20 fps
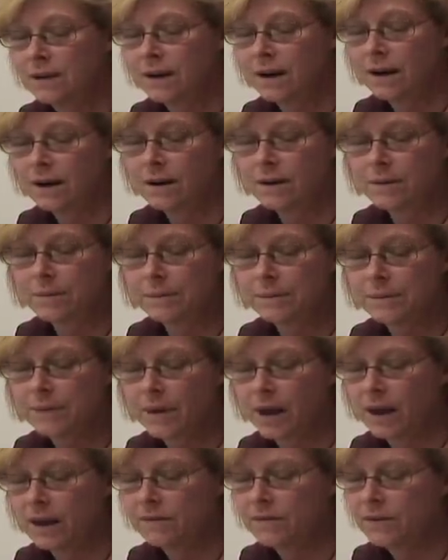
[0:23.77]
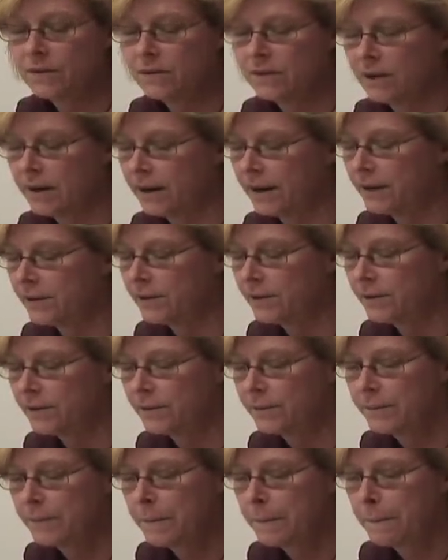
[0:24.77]
I had two teenagers.
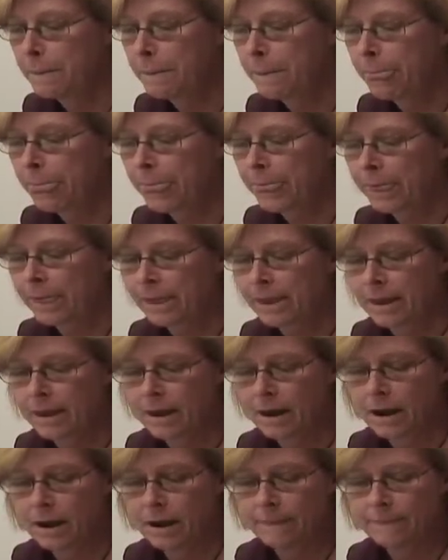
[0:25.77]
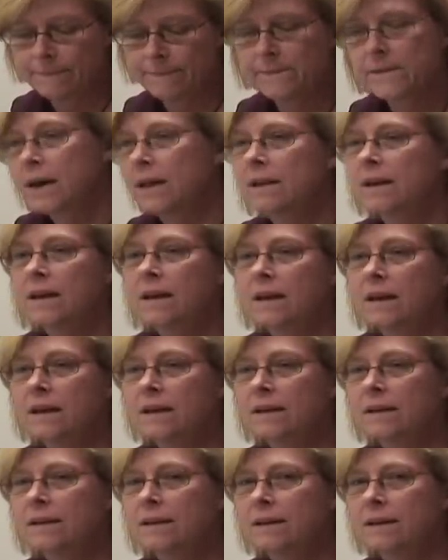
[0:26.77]
I'm finally
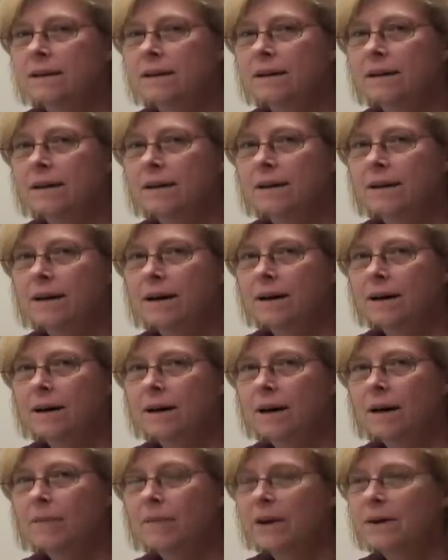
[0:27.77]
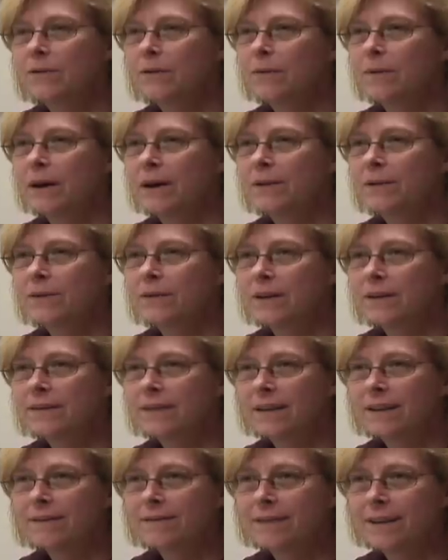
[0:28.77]
getting a major amount of
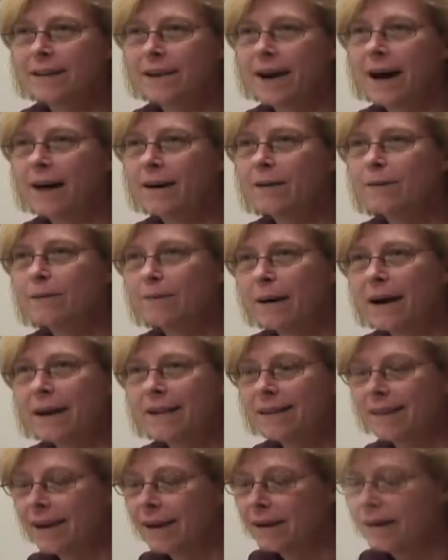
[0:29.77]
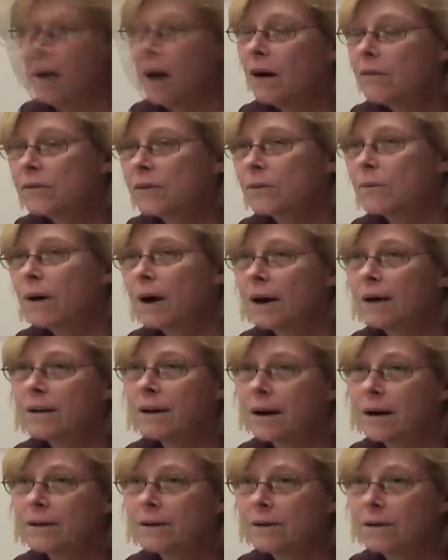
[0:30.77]
stress left out of my life. After a while
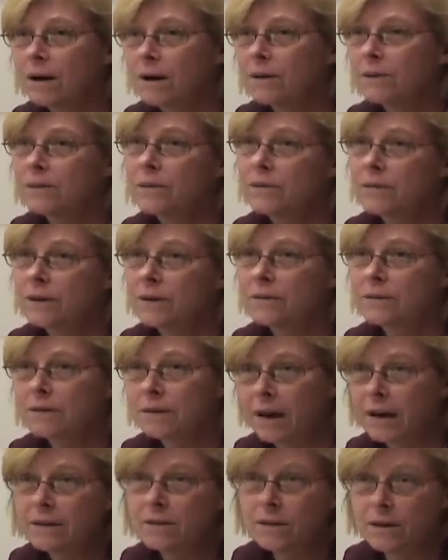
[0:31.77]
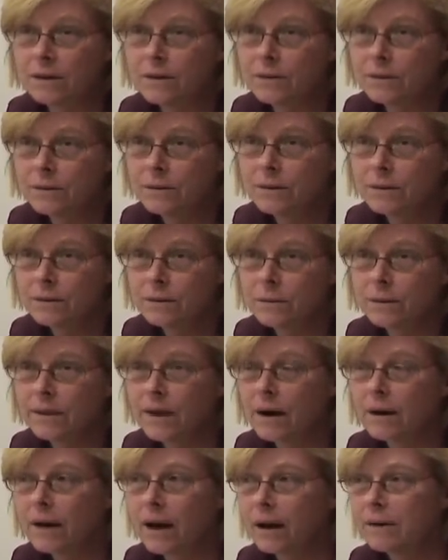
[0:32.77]
on your own, the stress will get to you
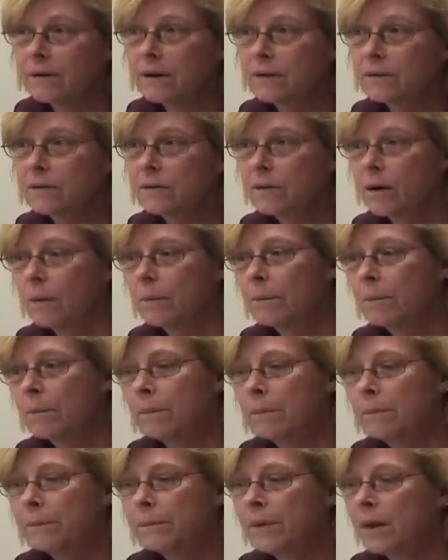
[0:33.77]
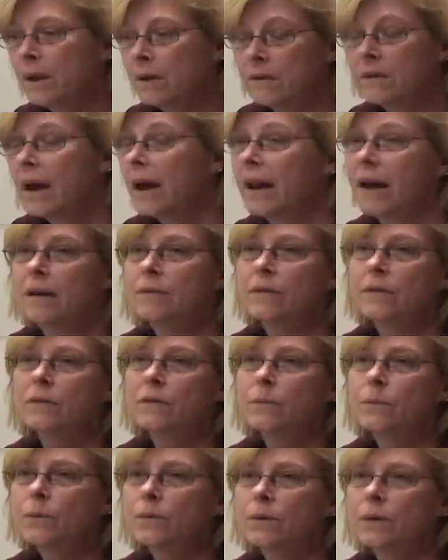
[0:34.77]
without having you gotta have the
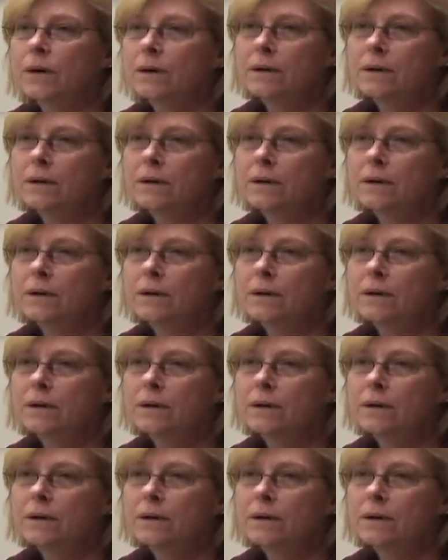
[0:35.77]
support.